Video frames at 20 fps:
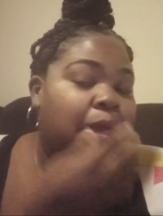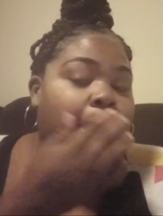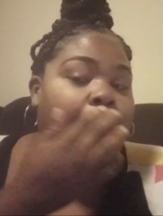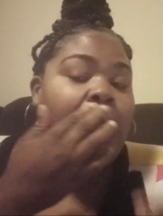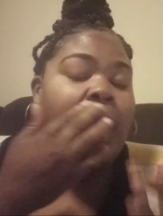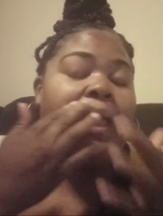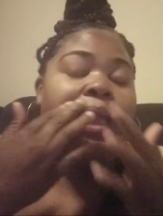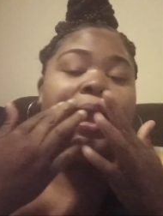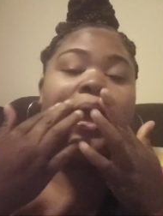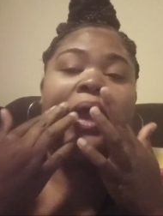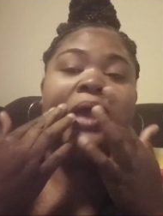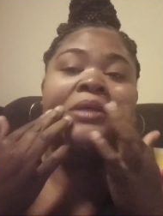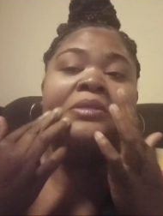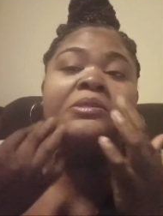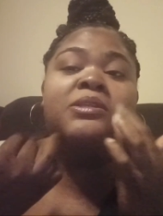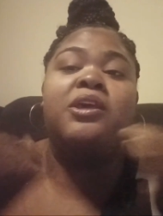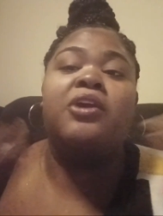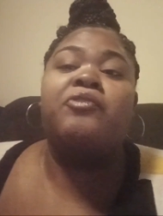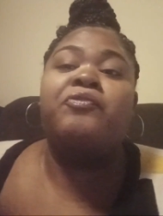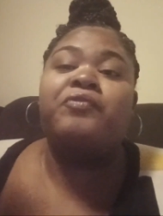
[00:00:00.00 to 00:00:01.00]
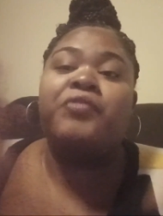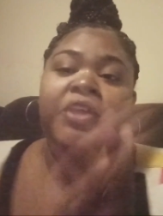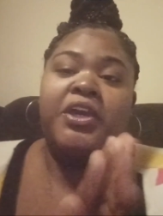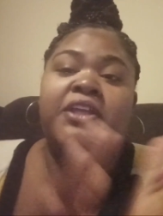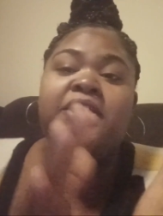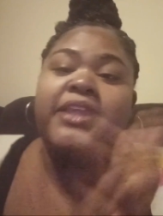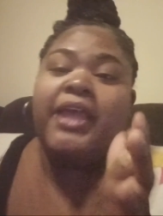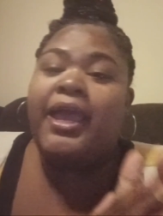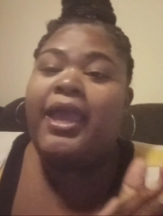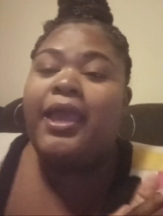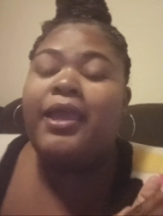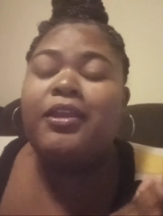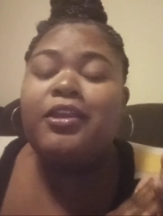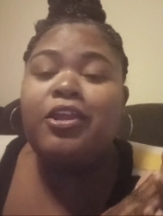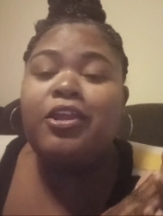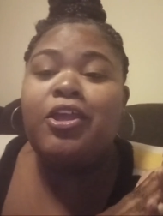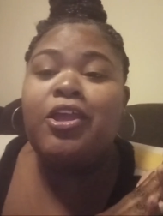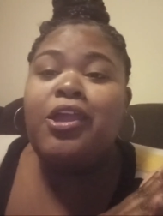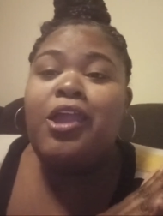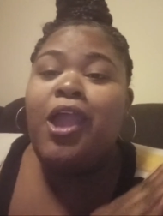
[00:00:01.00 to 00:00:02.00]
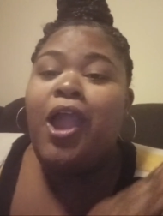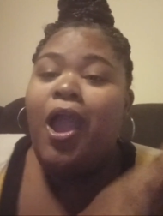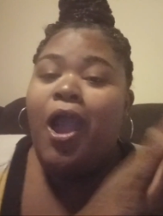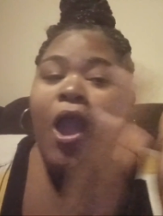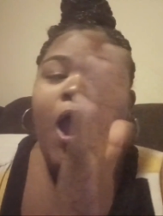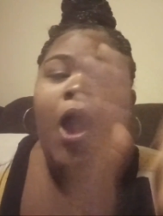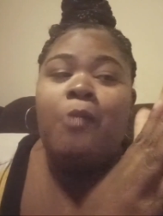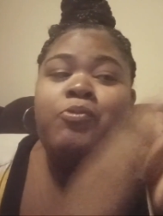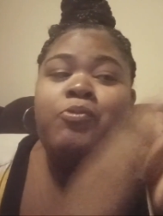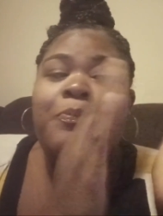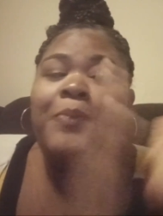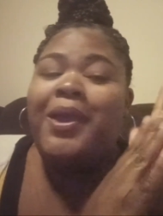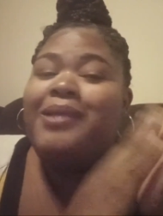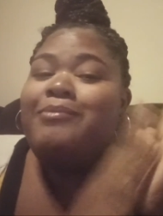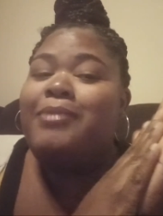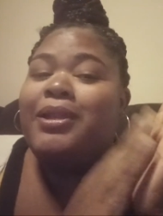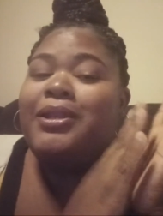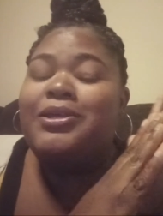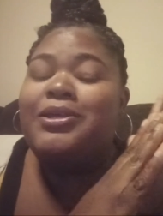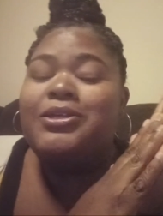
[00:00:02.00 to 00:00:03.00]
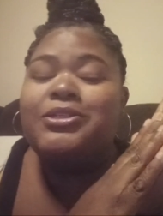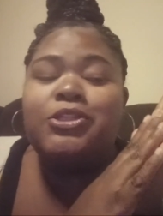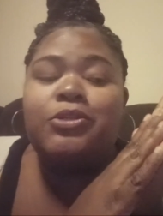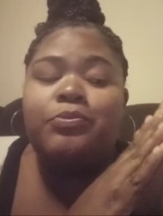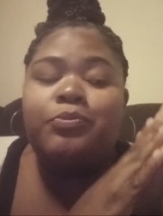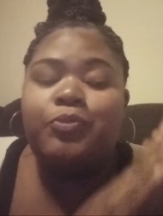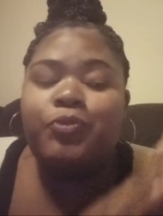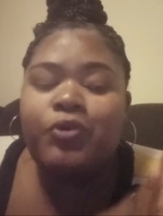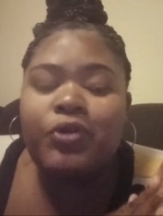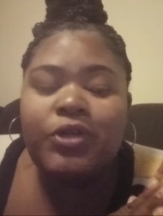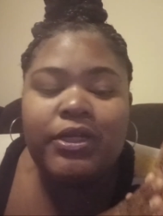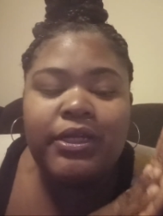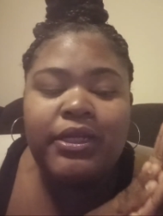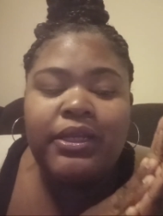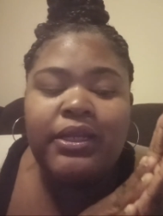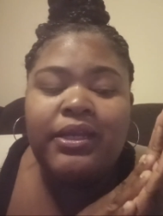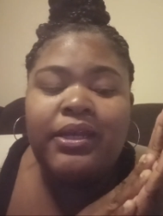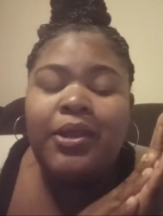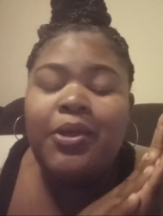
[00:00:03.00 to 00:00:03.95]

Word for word: And I said, forget that. I gonna clean my nails in the morning.